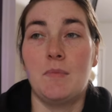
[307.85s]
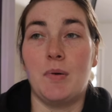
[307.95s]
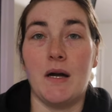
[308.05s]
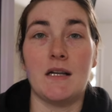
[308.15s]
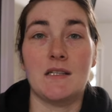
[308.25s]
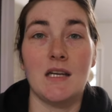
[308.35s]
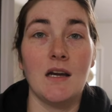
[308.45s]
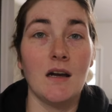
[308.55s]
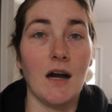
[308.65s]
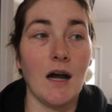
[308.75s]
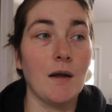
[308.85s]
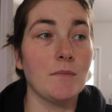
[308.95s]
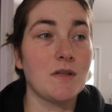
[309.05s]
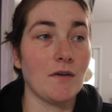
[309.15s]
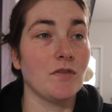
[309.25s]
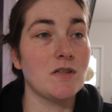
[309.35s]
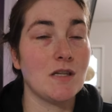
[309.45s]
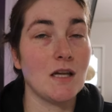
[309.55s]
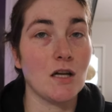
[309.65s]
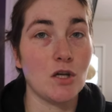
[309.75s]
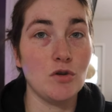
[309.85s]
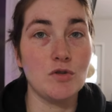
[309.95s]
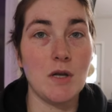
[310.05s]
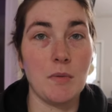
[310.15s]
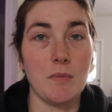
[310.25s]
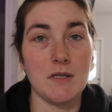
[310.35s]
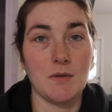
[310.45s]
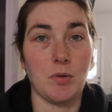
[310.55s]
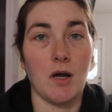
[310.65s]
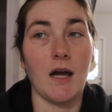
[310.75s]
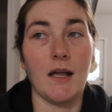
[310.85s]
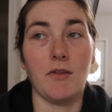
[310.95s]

but I'm definitely seeing a huge dip in my supply.